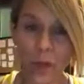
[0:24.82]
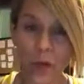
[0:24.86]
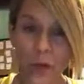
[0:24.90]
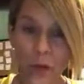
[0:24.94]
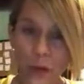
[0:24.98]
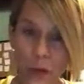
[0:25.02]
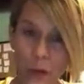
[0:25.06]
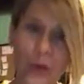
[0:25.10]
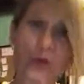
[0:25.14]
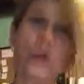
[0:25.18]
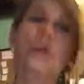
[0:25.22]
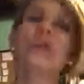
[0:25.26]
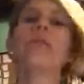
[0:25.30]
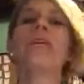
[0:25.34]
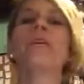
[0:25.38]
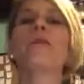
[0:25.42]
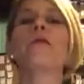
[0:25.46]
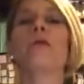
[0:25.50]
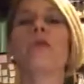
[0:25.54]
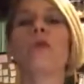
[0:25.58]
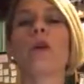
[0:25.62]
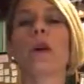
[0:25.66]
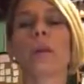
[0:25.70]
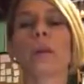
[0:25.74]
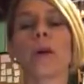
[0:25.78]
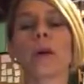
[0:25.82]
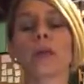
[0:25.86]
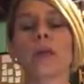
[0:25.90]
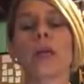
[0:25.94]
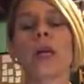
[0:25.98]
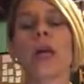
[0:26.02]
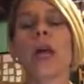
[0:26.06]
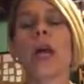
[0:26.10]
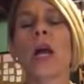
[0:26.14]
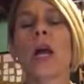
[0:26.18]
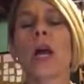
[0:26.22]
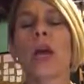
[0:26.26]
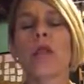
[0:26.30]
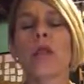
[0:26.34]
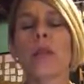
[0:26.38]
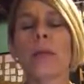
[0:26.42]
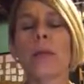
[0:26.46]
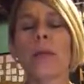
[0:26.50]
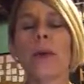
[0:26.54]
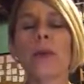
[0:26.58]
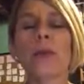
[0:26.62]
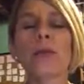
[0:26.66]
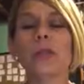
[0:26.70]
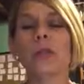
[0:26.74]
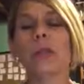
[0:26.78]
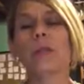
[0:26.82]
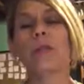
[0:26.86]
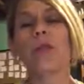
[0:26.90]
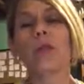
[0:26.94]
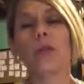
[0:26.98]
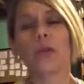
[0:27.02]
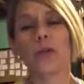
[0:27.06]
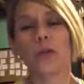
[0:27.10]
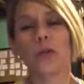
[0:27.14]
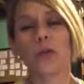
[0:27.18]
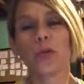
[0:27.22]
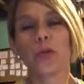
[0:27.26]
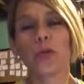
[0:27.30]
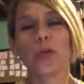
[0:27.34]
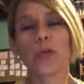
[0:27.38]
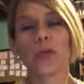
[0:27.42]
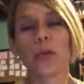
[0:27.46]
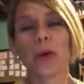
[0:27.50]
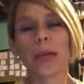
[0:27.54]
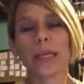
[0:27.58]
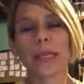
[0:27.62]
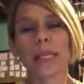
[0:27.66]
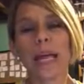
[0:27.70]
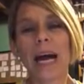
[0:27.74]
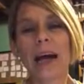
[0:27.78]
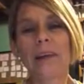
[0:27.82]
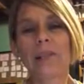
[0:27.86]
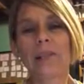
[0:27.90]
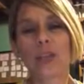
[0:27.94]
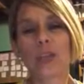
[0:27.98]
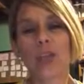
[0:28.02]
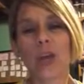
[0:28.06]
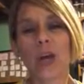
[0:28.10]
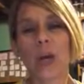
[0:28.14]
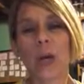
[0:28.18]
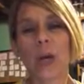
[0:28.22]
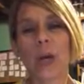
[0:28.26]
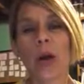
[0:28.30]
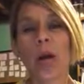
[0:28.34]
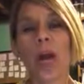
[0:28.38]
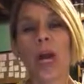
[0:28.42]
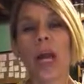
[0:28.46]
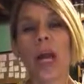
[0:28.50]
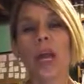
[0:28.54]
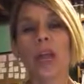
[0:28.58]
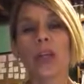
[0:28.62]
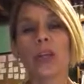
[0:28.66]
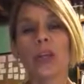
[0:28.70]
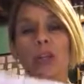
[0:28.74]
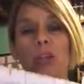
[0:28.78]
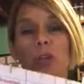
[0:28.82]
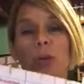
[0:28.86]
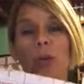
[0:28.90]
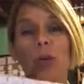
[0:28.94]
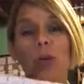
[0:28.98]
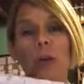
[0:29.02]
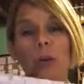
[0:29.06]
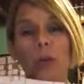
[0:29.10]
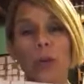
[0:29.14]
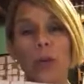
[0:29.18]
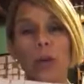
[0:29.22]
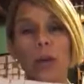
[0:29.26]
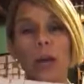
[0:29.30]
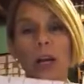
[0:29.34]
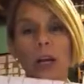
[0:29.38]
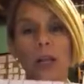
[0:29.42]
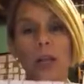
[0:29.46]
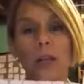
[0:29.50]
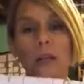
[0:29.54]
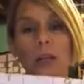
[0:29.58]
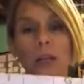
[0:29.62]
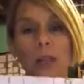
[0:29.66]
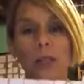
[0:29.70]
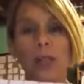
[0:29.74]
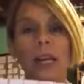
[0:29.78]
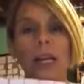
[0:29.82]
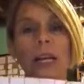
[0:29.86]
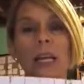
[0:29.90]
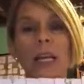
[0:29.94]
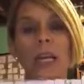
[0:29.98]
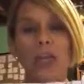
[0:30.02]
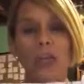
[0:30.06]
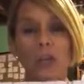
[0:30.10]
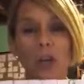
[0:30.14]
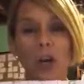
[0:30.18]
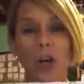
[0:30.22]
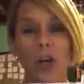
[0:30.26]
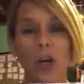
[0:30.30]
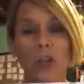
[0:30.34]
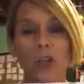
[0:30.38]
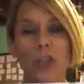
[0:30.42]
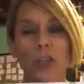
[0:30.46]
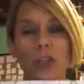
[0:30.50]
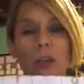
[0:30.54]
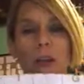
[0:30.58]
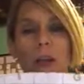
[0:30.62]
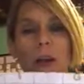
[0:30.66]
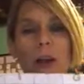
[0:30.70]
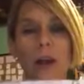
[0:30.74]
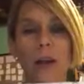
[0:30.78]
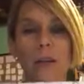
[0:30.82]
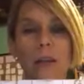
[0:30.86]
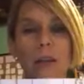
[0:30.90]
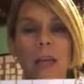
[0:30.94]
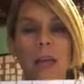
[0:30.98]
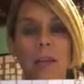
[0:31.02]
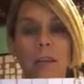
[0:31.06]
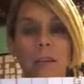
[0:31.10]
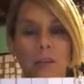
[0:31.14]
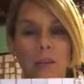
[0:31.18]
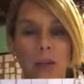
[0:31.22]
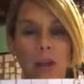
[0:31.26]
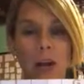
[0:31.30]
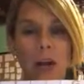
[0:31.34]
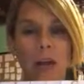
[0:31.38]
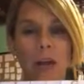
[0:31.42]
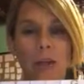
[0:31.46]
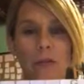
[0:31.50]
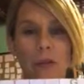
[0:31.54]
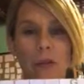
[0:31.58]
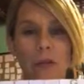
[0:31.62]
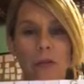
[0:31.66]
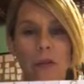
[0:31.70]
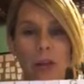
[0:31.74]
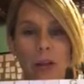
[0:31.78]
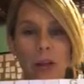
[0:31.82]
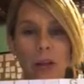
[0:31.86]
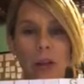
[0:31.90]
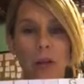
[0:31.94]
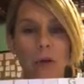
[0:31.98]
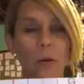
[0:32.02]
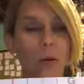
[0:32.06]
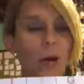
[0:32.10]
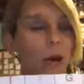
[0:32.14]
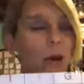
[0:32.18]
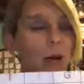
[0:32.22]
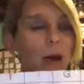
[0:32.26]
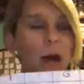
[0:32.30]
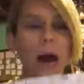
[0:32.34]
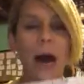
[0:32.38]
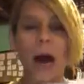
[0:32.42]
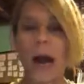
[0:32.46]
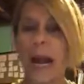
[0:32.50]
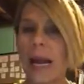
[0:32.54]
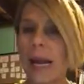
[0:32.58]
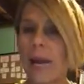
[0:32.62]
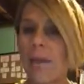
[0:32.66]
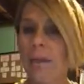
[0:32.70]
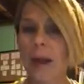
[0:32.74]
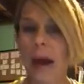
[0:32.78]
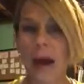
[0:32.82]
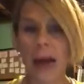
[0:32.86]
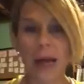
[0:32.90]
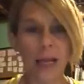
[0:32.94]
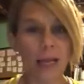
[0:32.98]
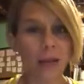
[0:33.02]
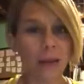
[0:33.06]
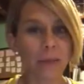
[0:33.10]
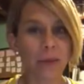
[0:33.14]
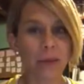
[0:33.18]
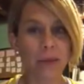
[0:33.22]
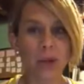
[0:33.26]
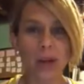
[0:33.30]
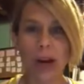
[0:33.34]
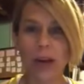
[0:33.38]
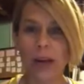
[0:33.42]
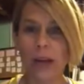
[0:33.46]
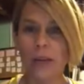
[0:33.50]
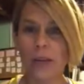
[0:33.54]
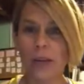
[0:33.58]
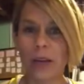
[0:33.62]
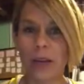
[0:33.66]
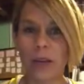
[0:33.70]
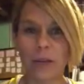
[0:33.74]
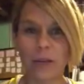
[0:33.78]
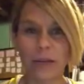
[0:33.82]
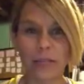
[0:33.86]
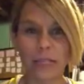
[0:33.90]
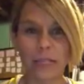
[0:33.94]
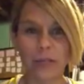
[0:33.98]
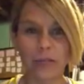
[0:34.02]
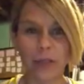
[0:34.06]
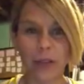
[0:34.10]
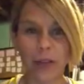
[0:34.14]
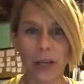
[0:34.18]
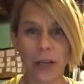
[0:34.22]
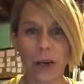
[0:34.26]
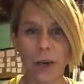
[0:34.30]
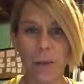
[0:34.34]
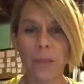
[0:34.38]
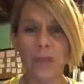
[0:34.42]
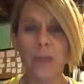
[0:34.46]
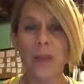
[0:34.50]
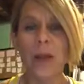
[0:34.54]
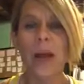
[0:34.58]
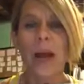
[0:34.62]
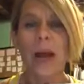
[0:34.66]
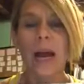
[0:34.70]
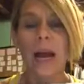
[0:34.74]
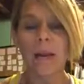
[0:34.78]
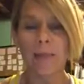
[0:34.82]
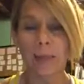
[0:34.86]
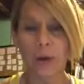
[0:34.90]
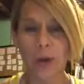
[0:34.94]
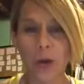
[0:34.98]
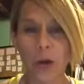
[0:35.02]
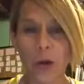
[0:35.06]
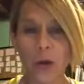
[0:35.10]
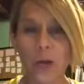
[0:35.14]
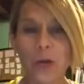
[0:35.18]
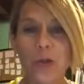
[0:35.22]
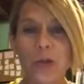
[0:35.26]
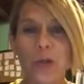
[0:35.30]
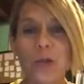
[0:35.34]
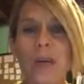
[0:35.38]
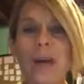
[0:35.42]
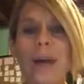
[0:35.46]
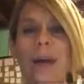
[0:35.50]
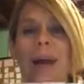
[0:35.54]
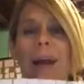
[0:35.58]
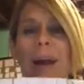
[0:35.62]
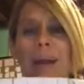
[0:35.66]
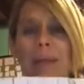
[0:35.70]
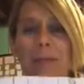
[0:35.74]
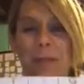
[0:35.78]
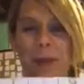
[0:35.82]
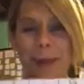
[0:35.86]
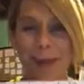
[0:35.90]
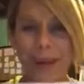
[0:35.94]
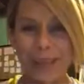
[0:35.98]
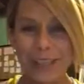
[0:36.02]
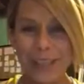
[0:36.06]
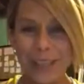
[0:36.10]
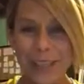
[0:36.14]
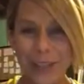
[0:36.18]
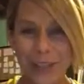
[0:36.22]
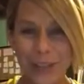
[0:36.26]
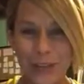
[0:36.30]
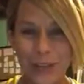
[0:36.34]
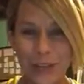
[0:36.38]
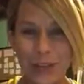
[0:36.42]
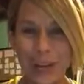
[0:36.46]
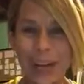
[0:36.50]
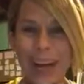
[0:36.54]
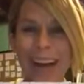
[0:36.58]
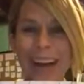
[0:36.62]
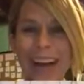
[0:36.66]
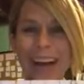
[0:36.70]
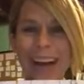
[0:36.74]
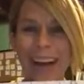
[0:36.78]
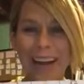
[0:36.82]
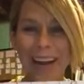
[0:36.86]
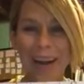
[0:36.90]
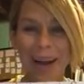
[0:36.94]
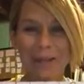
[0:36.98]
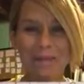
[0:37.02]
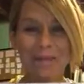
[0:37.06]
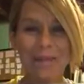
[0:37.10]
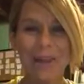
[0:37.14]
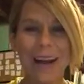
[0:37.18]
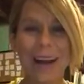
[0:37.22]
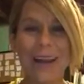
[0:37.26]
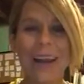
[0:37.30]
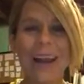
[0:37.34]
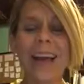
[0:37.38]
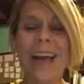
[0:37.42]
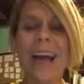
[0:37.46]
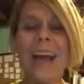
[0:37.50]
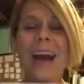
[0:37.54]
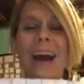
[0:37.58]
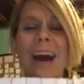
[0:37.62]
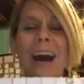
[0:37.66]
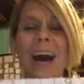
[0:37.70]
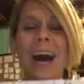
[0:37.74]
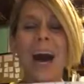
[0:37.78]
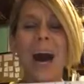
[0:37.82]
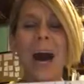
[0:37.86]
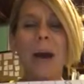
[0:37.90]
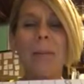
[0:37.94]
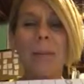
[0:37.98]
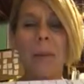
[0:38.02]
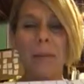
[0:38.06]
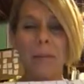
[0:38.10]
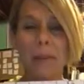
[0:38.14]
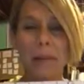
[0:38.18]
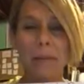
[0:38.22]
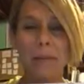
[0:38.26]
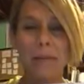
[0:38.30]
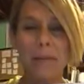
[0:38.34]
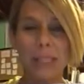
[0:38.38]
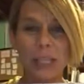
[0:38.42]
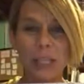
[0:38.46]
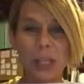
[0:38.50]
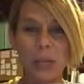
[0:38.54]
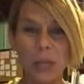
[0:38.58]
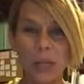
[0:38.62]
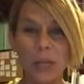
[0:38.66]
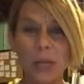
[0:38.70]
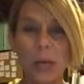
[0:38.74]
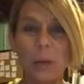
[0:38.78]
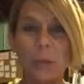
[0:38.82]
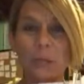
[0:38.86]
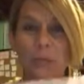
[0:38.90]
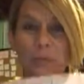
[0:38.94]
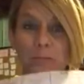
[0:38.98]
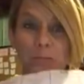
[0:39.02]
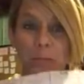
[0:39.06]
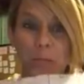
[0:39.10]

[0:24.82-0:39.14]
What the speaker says: first and foremost, the most important rule you guys have to know is you are 100% in charge of keeping track of your FitGo. I am not keeping track of anybody's FitGo. I am a coach, I am not a teacher, and I'm not a babysitter. So,